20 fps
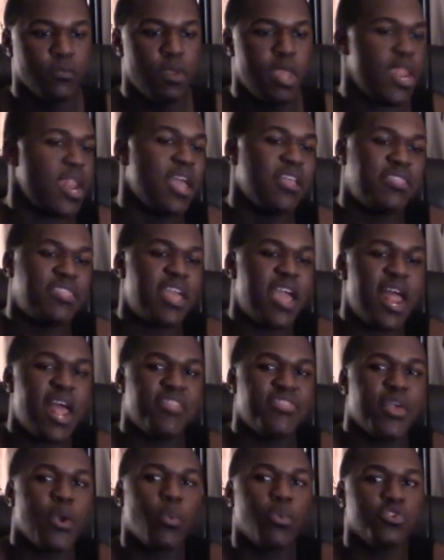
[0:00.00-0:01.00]
I
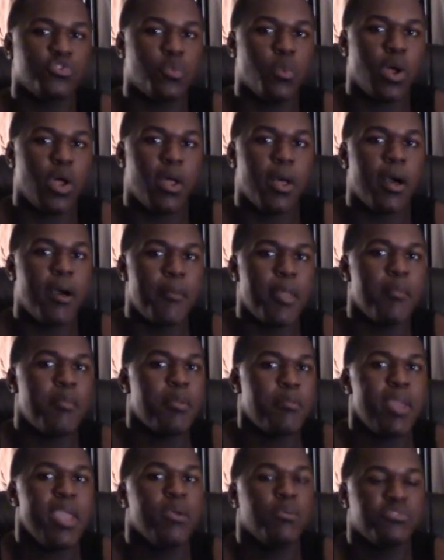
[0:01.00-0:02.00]
think was what
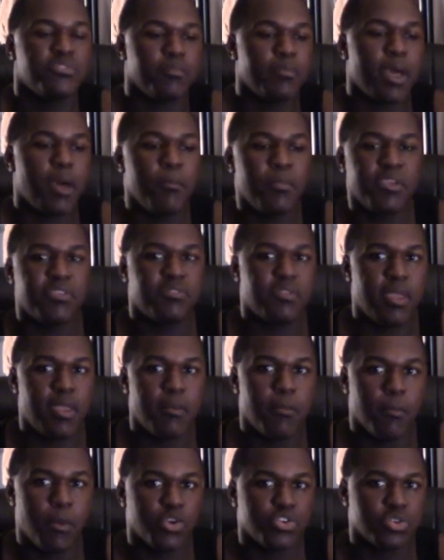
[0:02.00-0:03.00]
MMA was about, mixed
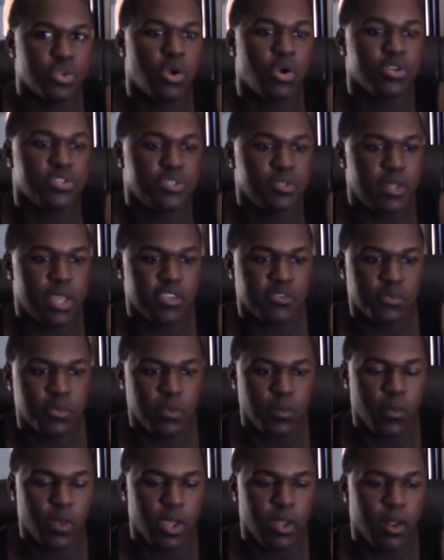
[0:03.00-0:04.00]
martial arts. And that's
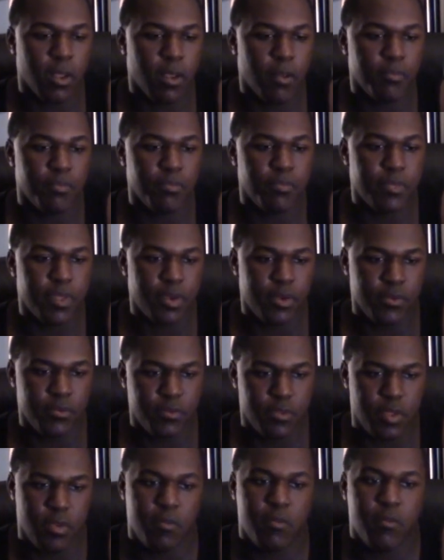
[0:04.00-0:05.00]
what
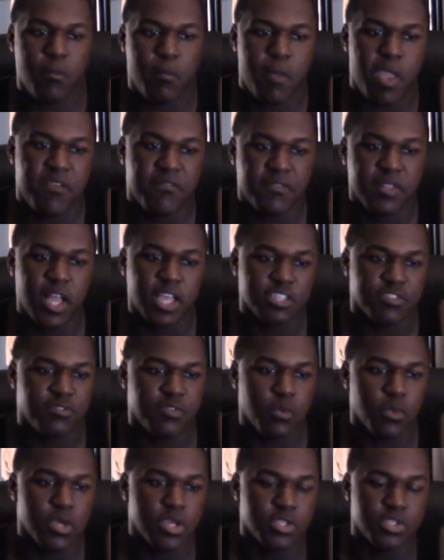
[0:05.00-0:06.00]
their main philosophy
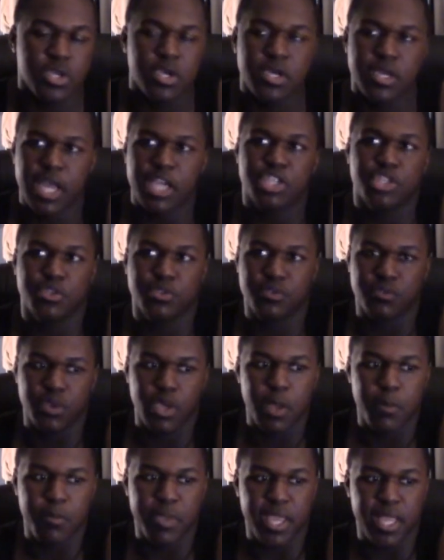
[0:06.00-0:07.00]
was, not just
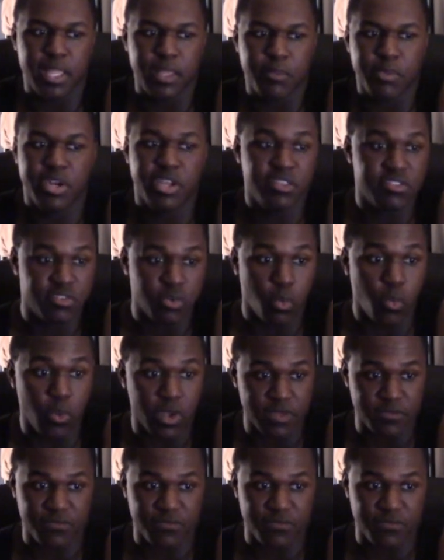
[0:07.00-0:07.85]
being limited to one